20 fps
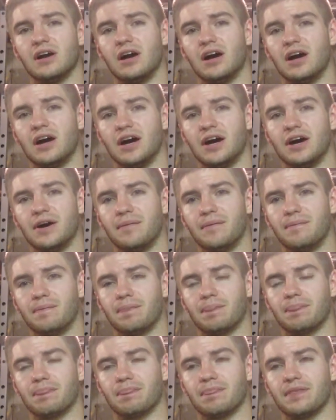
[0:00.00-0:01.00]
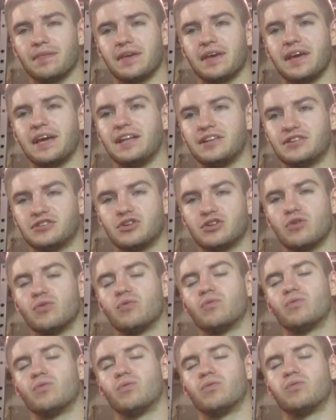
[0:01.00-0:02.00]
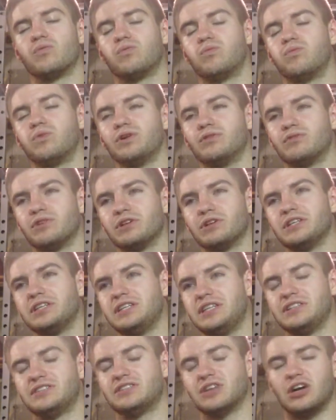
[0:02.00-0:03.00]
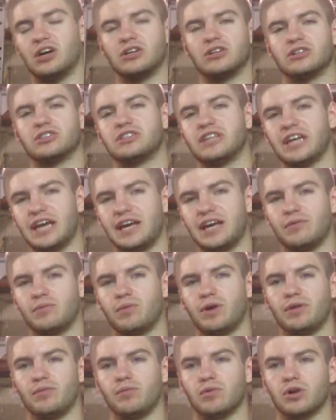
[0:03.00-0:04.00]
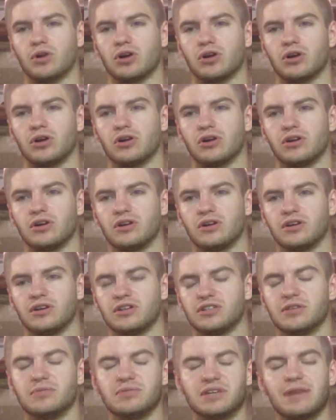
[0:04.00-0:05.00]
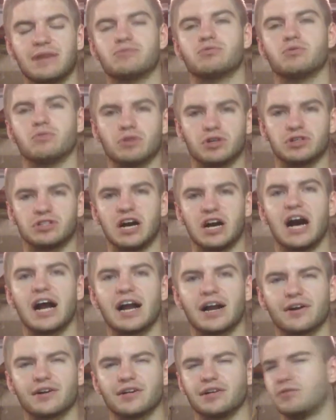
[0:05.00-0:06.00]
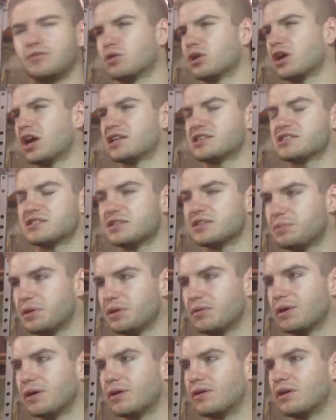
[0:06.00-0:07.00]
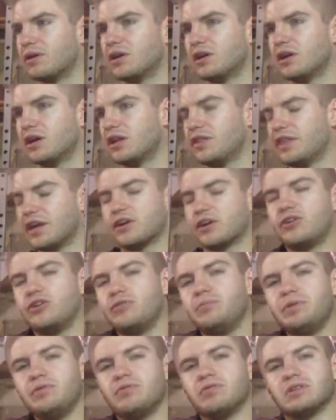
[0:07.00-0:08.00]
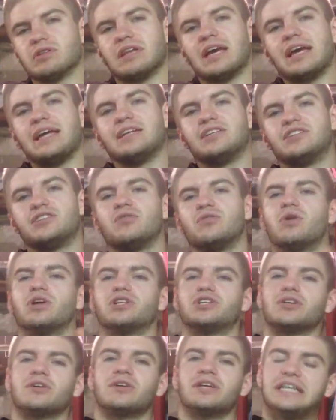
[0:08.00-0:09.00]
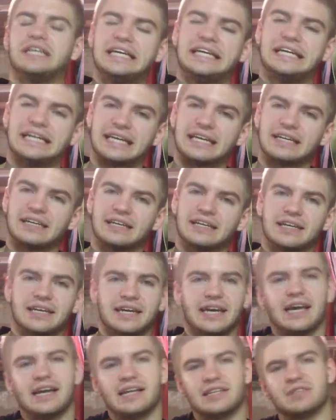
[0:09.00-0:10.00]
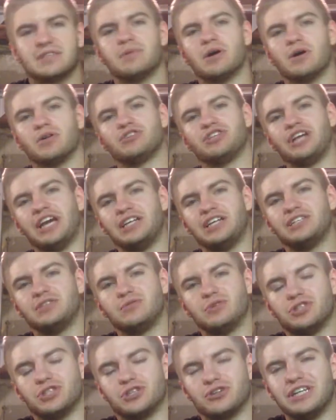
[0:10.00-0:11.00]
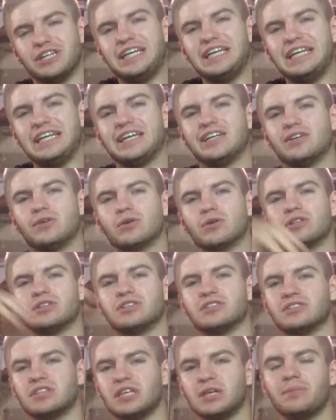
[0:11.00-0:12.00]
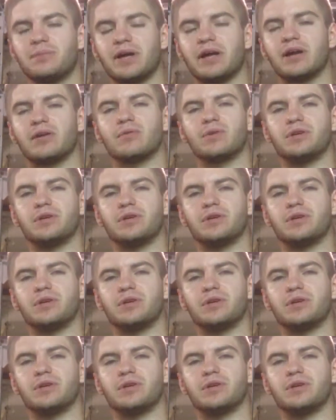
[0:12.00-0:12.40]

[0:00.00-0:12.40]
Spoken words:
And so we really need to understand sometimes when we're tired and we're not sleeping well, that could be related to what you're eating. And it's about changing what you're eating in order to sleep better.